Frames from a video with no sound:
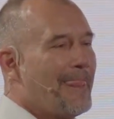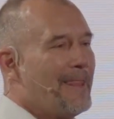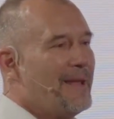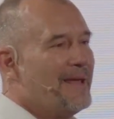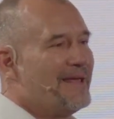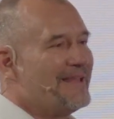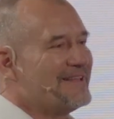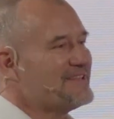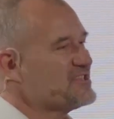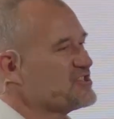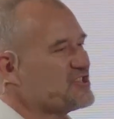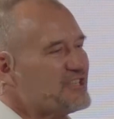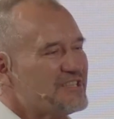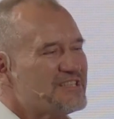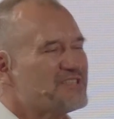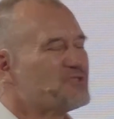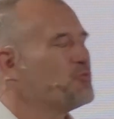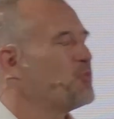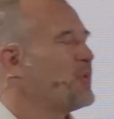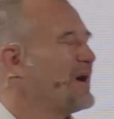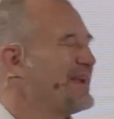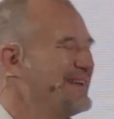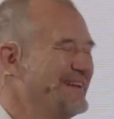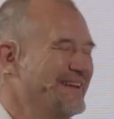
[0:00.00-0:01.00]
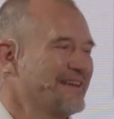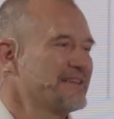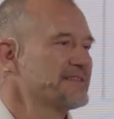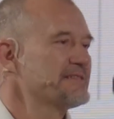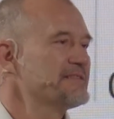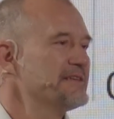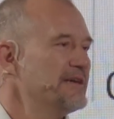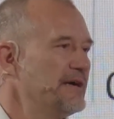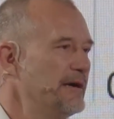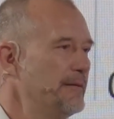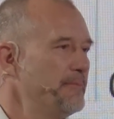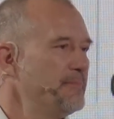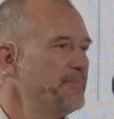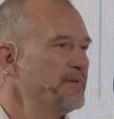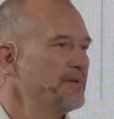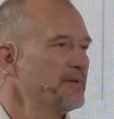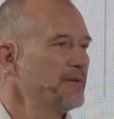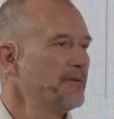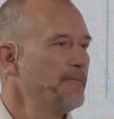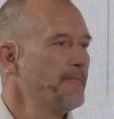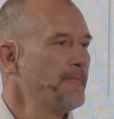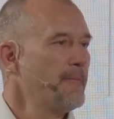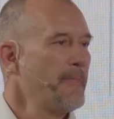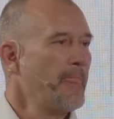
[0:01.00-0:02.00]
That's just one example
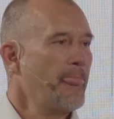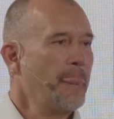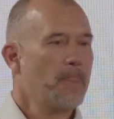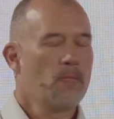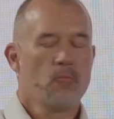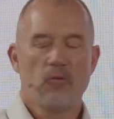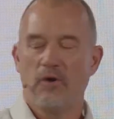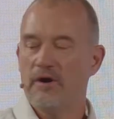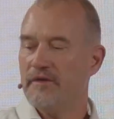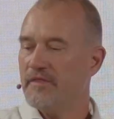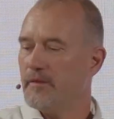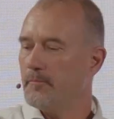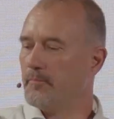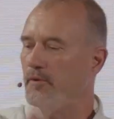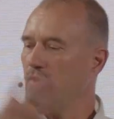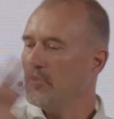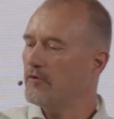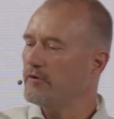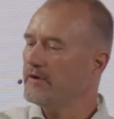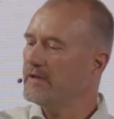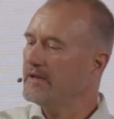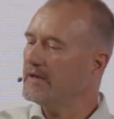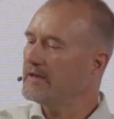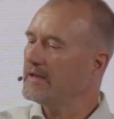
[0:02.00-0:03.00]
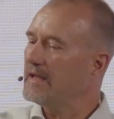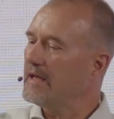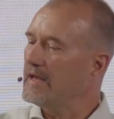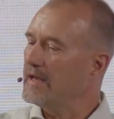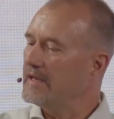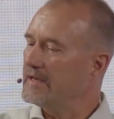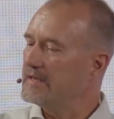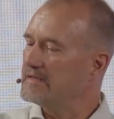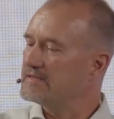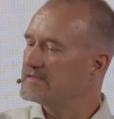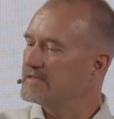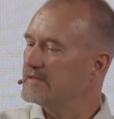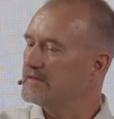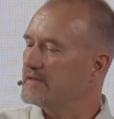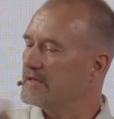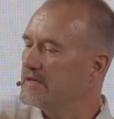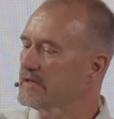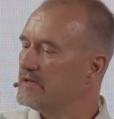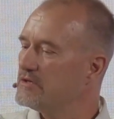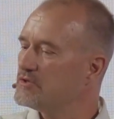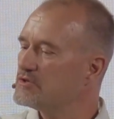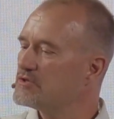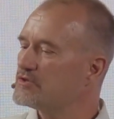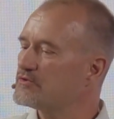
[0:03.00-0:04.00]
where the blurring lines and the
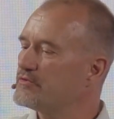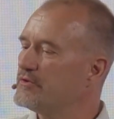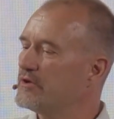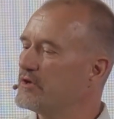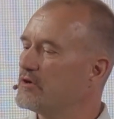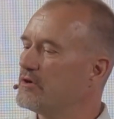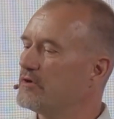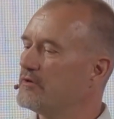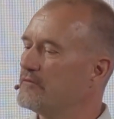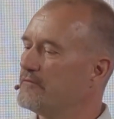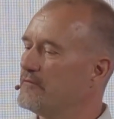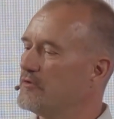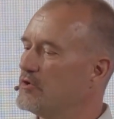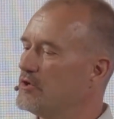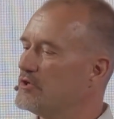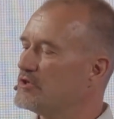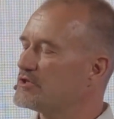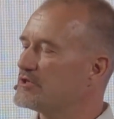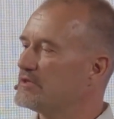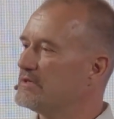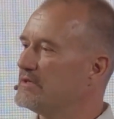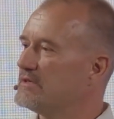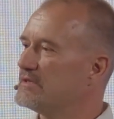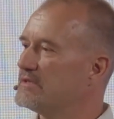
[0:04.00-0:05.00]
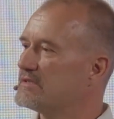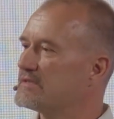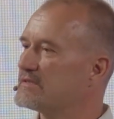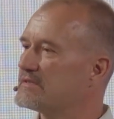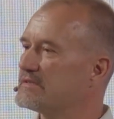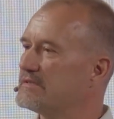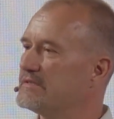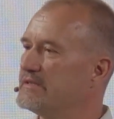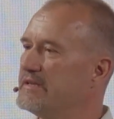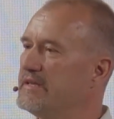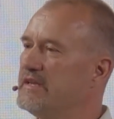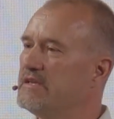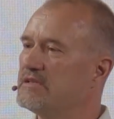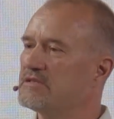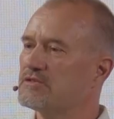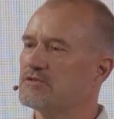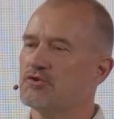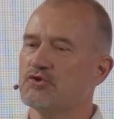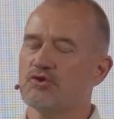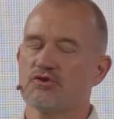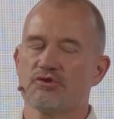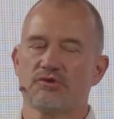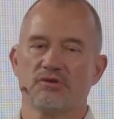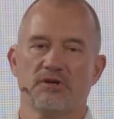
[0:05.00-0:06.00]
industry conversions needs to
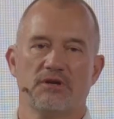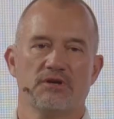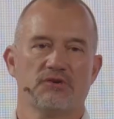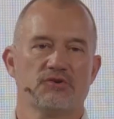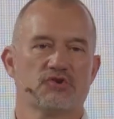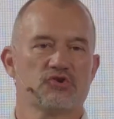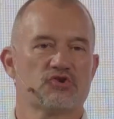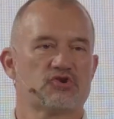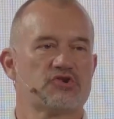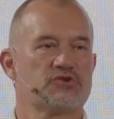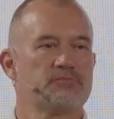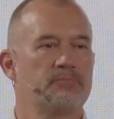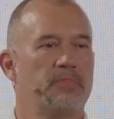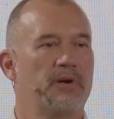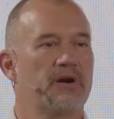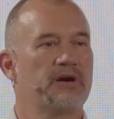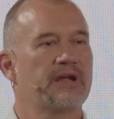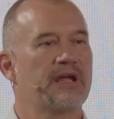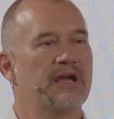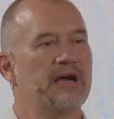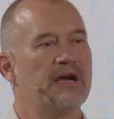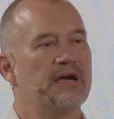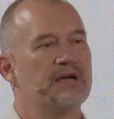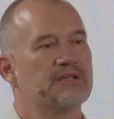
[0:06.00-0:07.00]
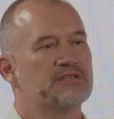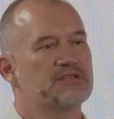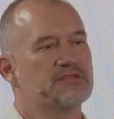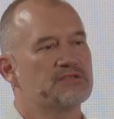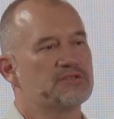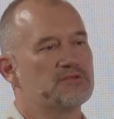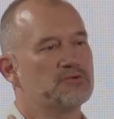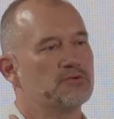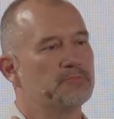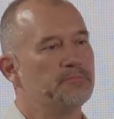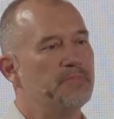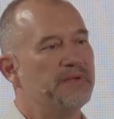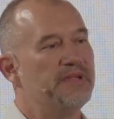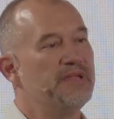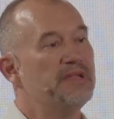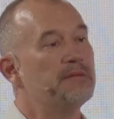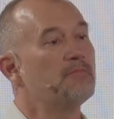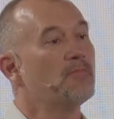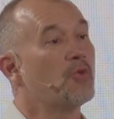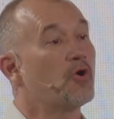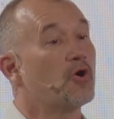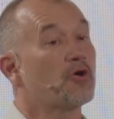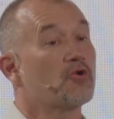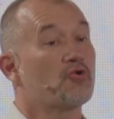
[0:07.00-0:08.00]
start to spark us to be
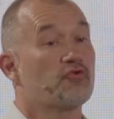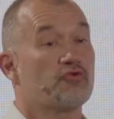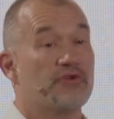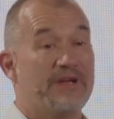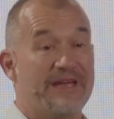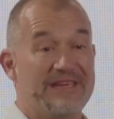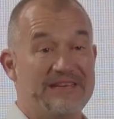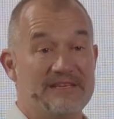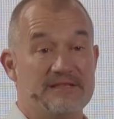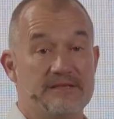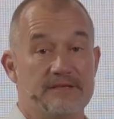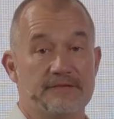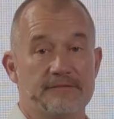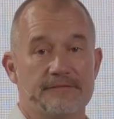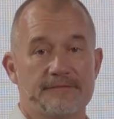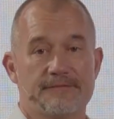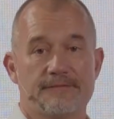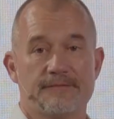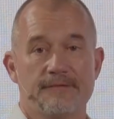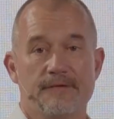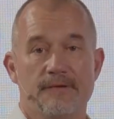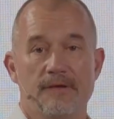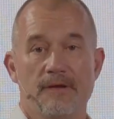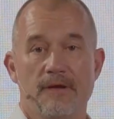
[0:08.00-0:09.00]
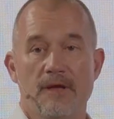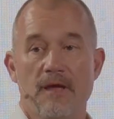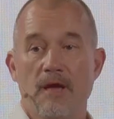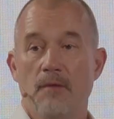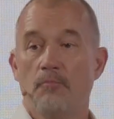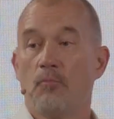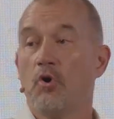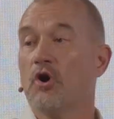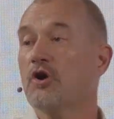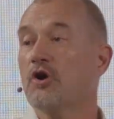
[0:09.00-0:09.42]
more creative. More